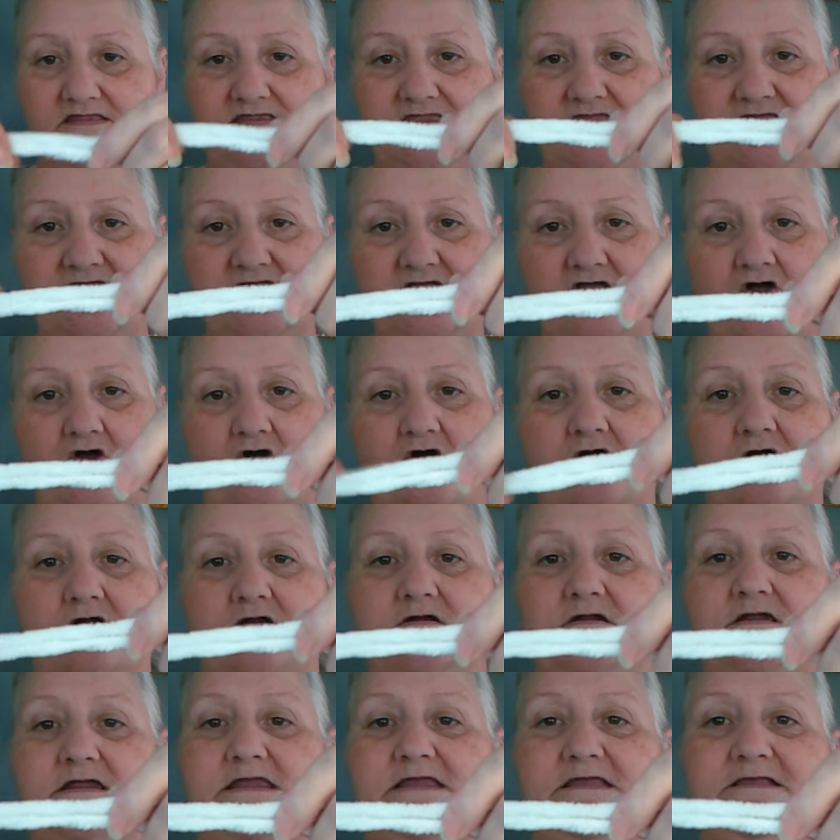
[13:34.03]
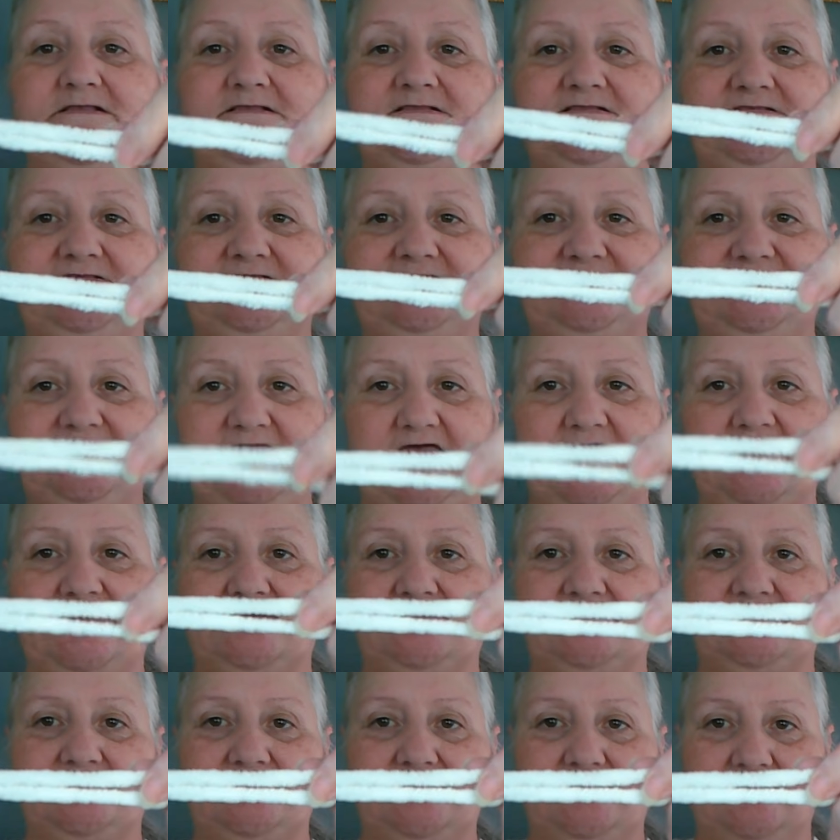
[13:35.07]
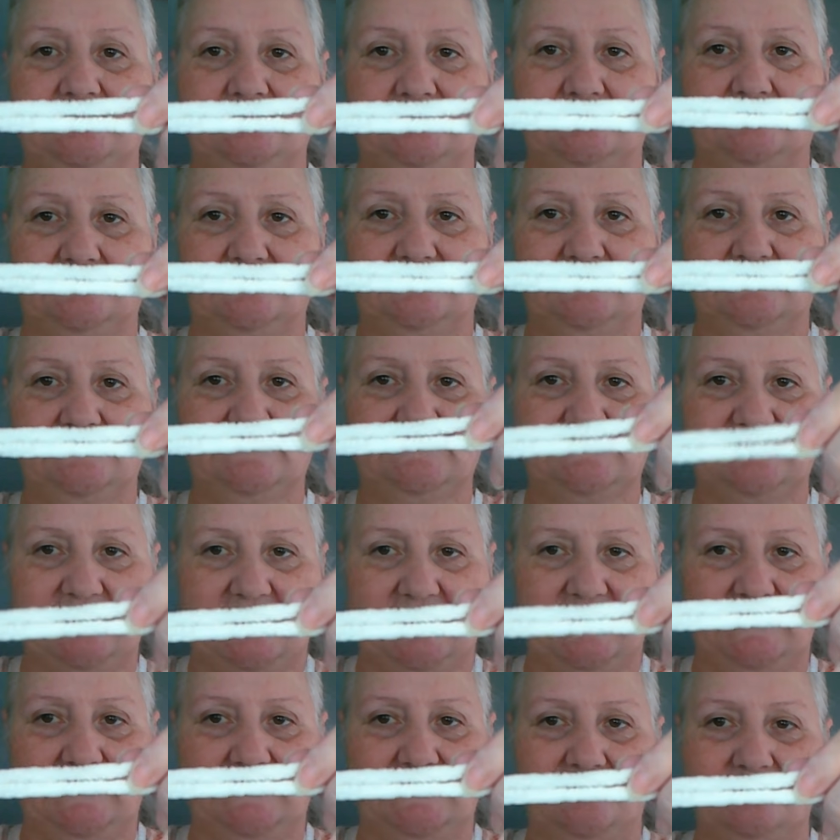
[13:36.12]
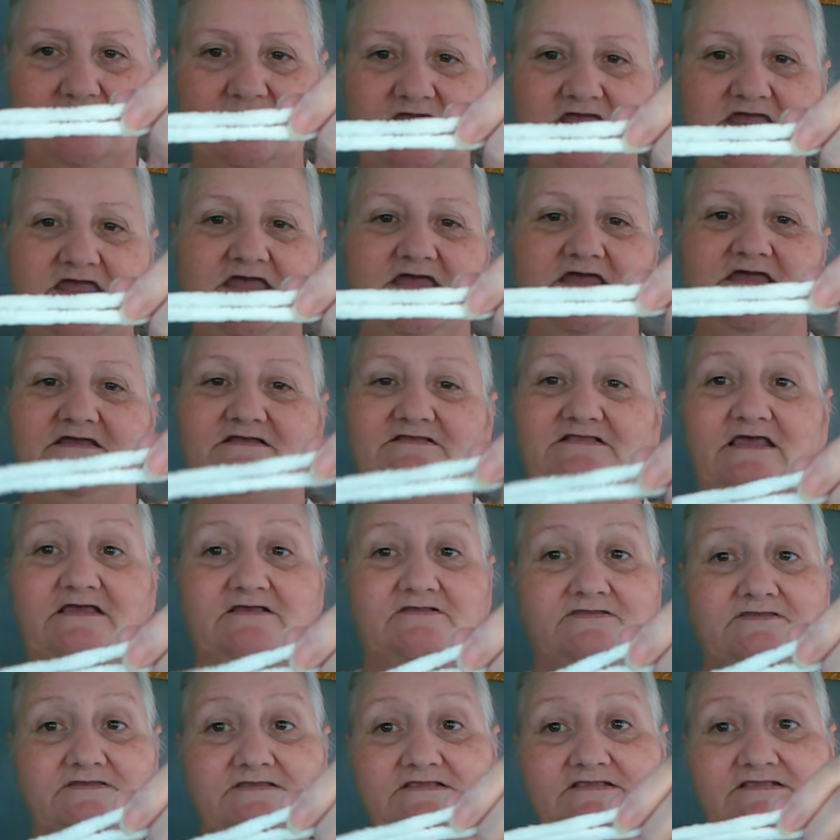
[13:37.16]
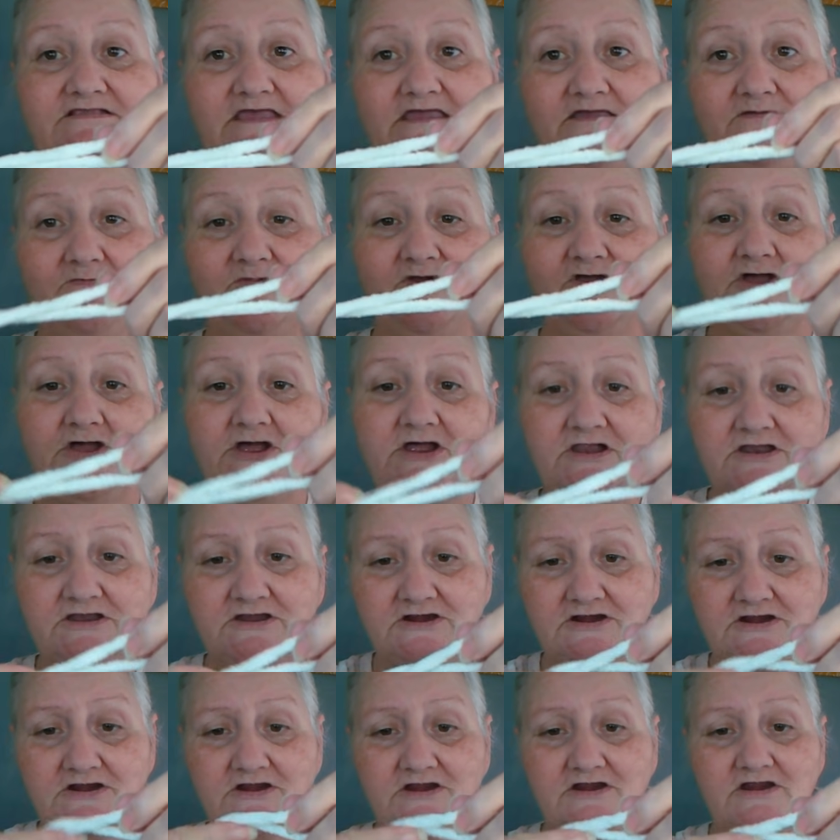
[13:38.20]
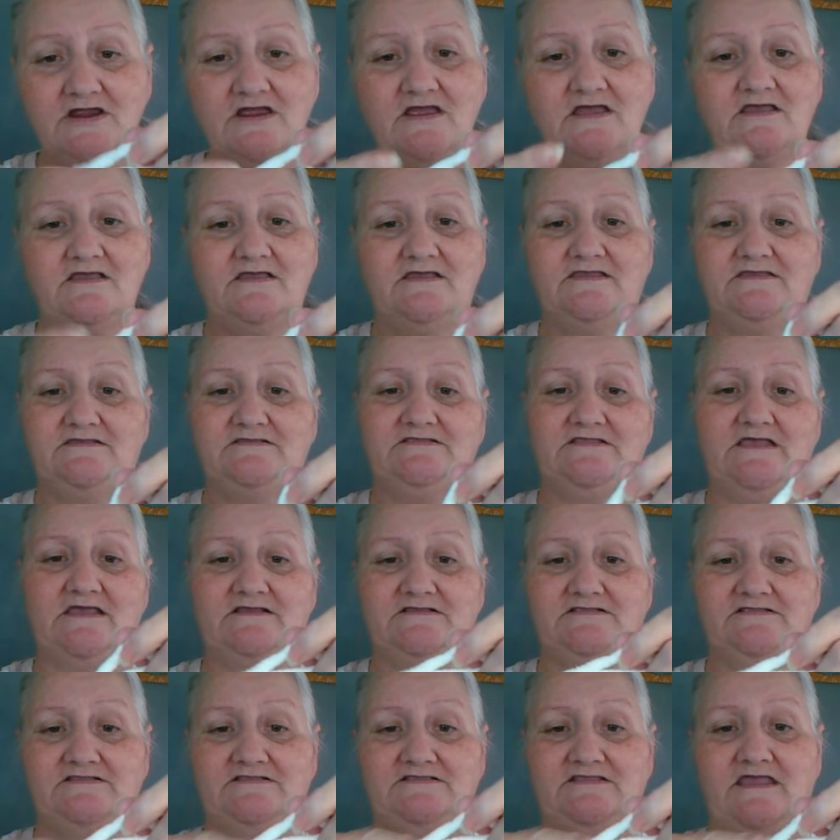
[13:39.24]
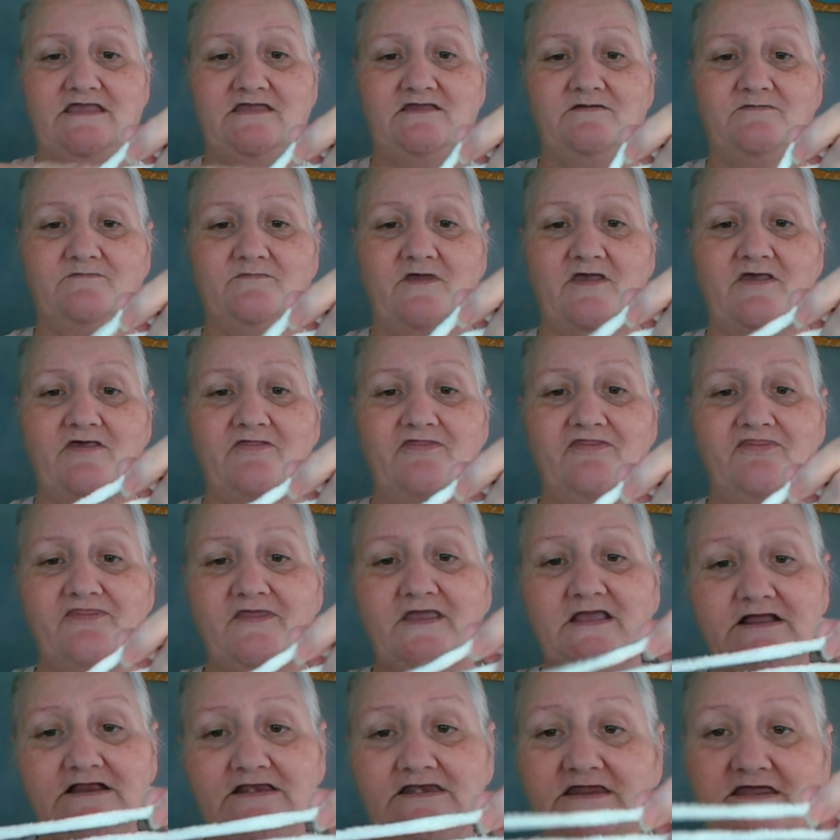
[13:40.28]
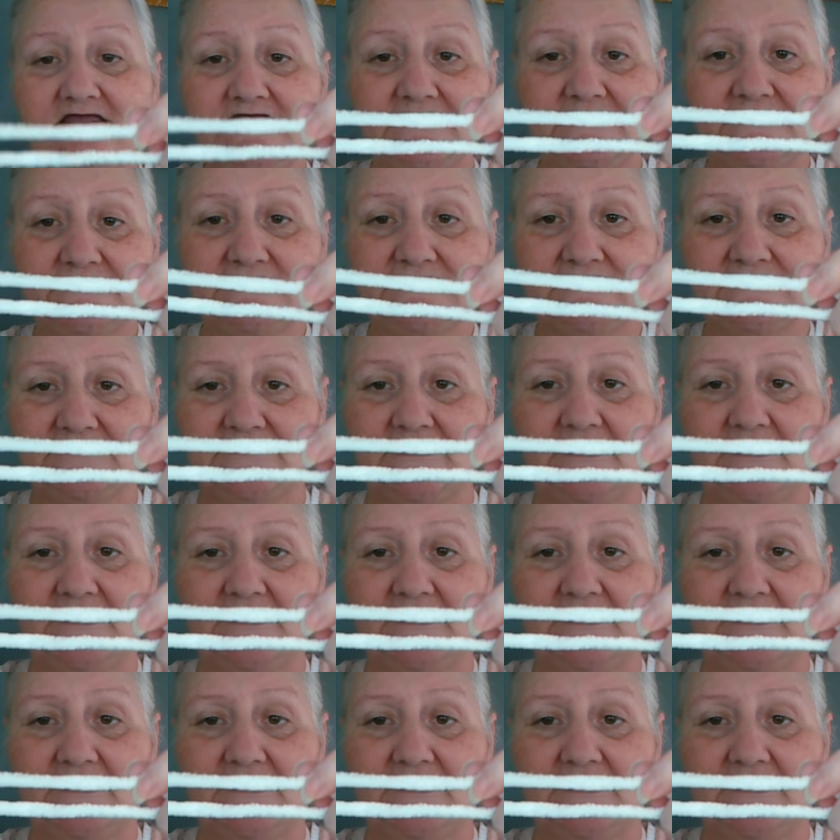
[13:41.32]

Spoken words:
they are exactly the same. Exactly same color, exact same thickness.